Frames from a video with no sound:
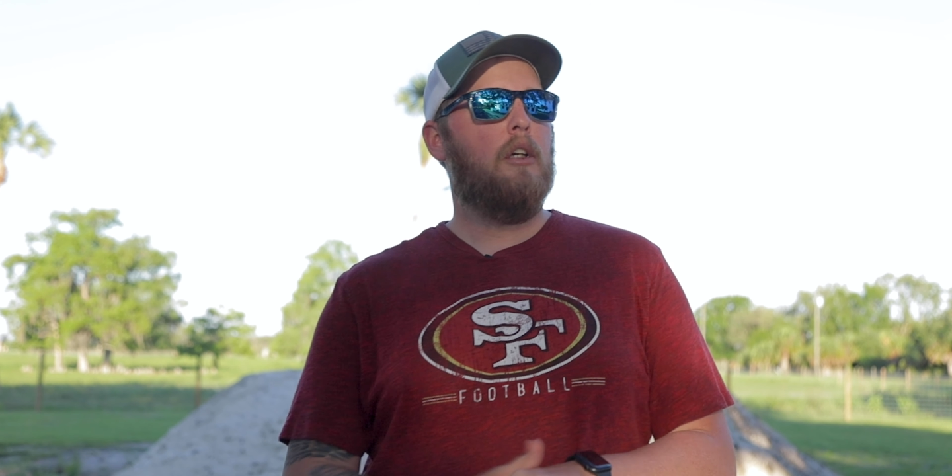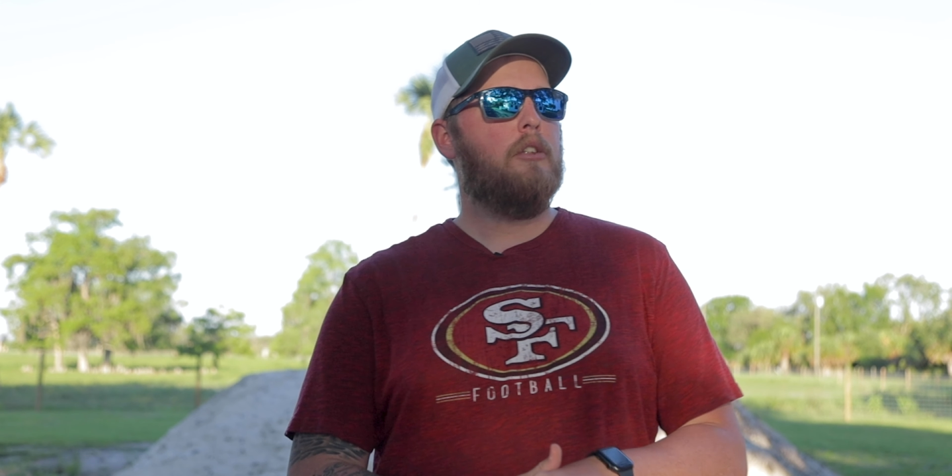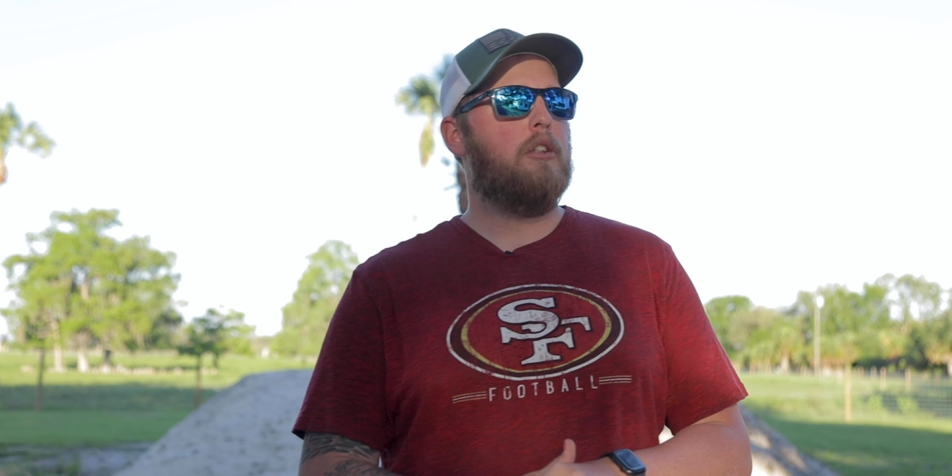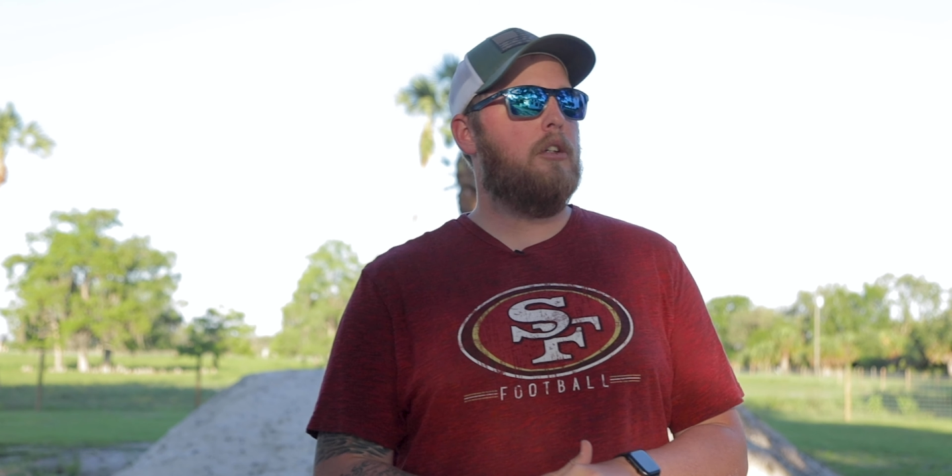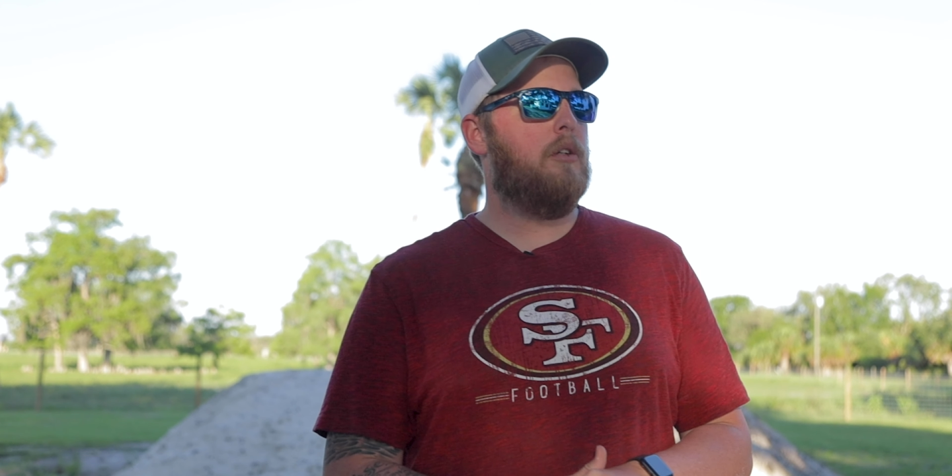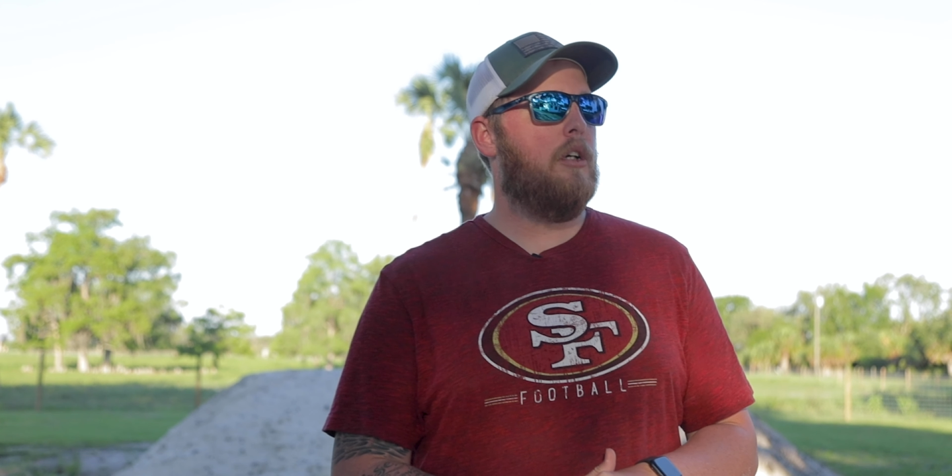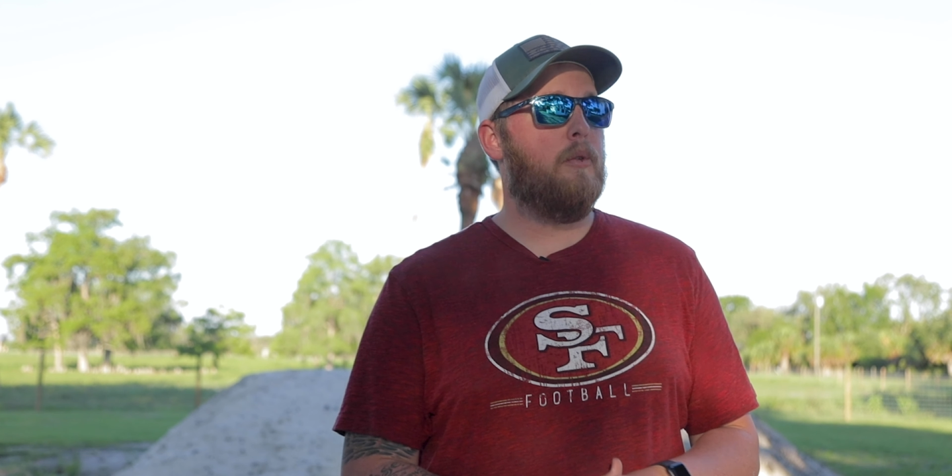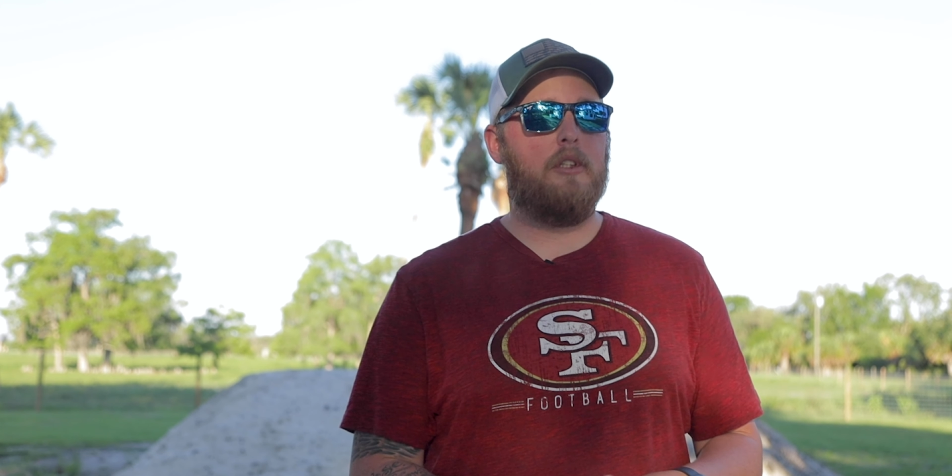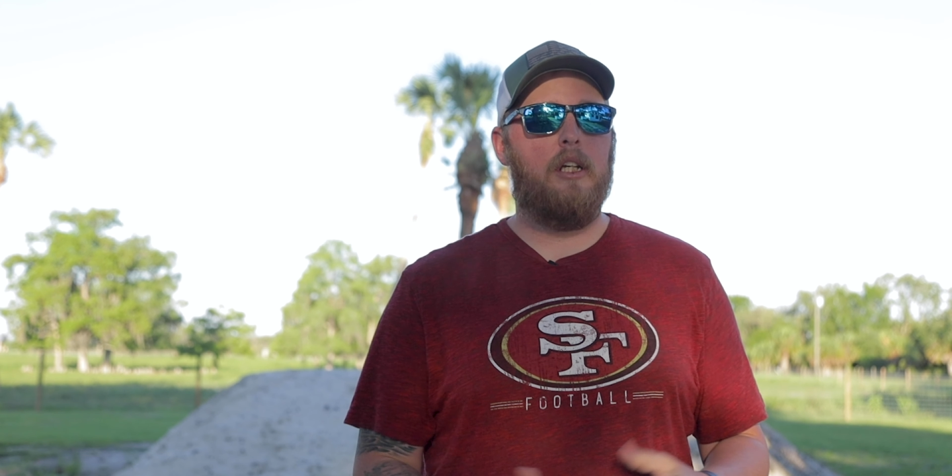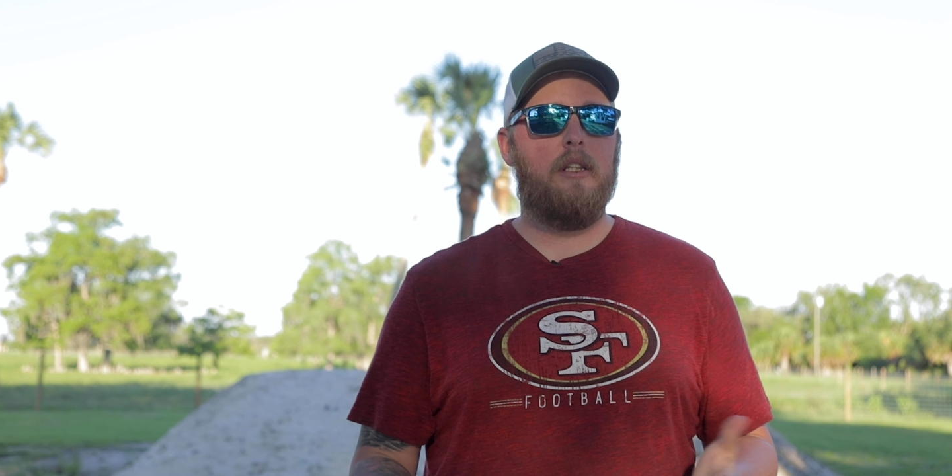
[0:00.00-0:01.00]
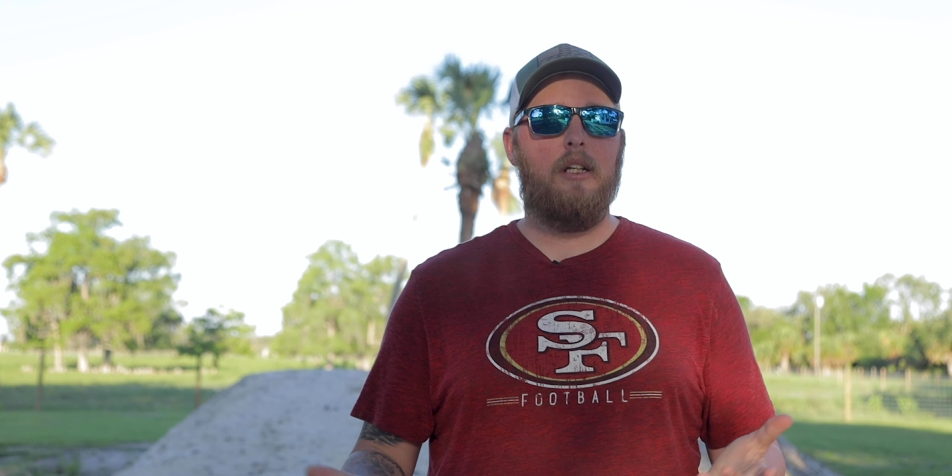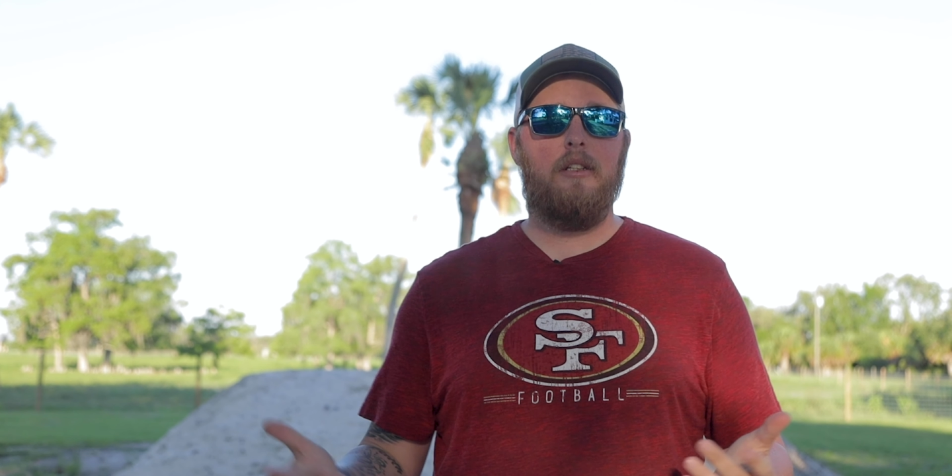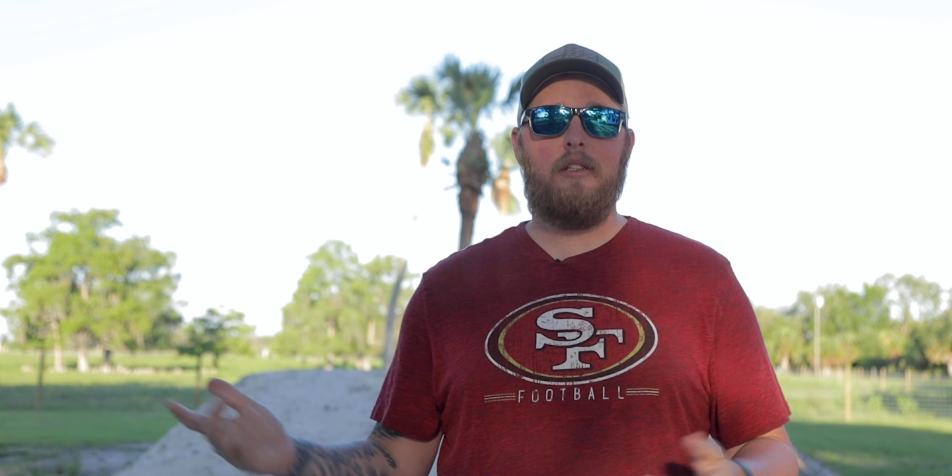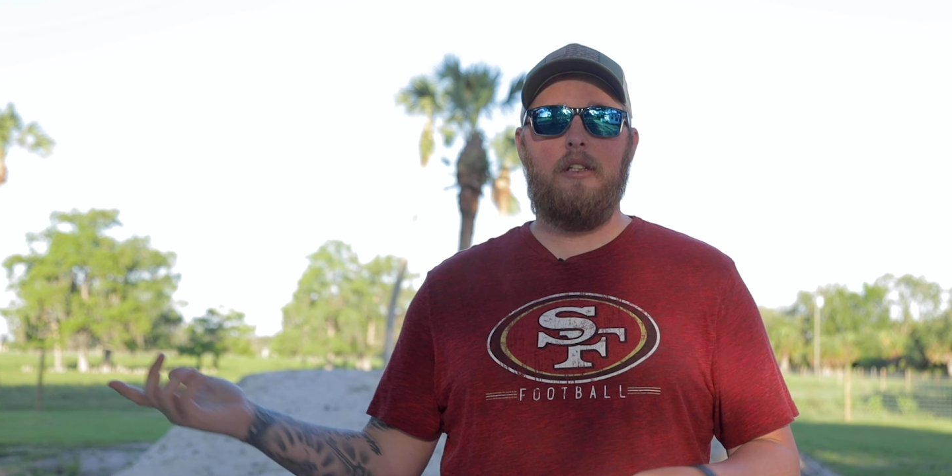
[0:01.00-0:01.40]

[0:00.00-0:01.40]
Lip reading: So with saying that, let's